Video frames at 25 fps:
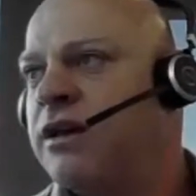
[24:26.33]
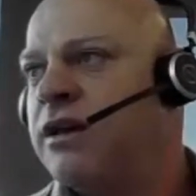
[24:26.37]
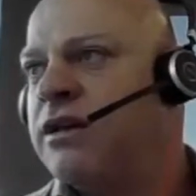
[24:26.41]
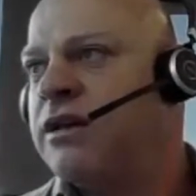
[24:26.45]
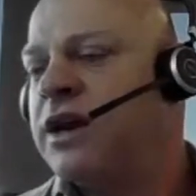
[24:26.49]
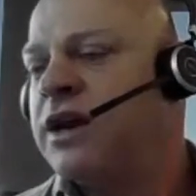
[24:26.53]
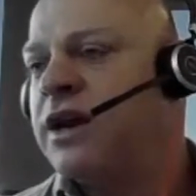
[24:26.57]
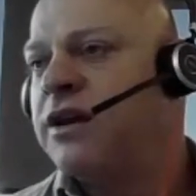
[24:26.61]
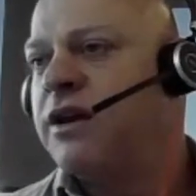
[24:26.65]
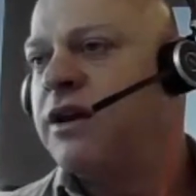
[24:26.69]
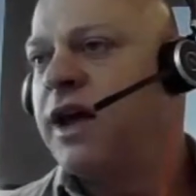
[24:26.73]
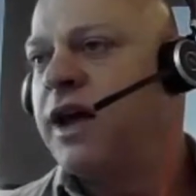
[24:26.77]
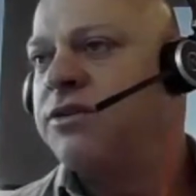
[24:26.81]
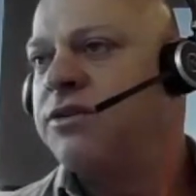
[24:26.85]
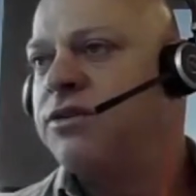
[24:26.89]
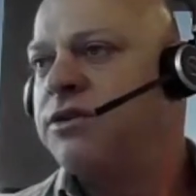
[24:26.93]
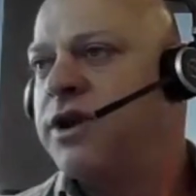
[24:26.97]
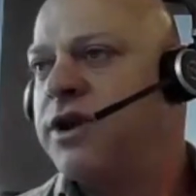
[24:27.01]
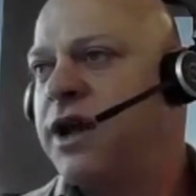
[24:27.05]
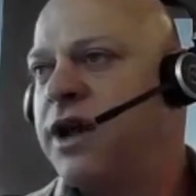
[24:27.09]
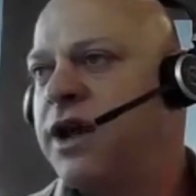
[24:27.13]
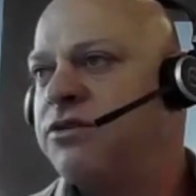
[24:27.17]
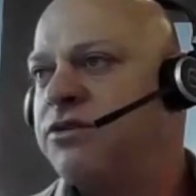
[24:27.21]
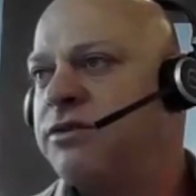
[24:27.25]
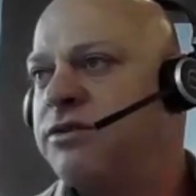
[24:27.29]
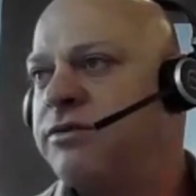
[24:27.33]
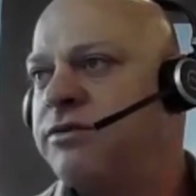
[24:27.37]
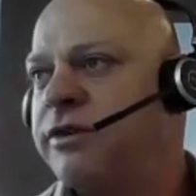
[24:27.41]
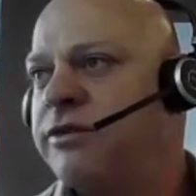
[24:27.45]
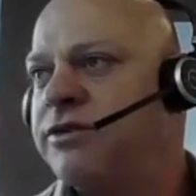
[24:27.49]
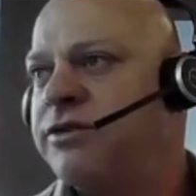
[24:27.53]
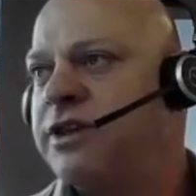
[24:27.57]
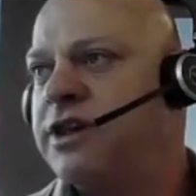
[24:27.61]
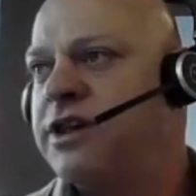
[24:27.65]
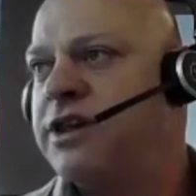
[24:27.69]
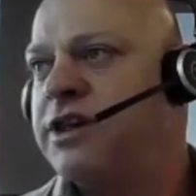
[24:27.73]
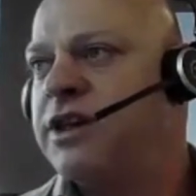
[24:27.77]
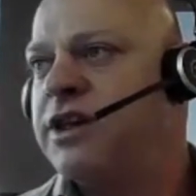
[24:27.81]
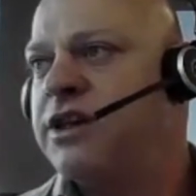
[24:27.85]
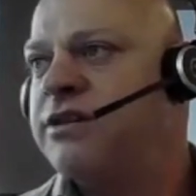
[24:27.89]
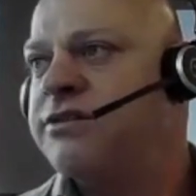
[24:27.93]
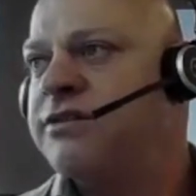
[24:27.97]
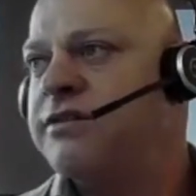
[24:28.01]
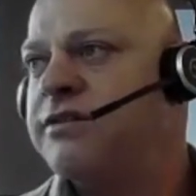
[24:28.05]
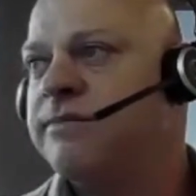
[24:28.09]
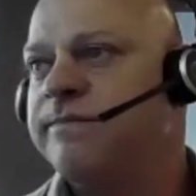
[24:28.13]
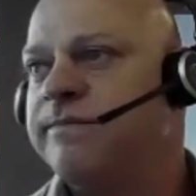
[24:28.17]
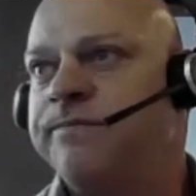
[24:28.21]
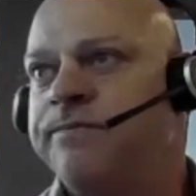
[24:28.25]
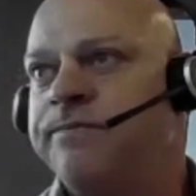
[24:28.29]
150 years.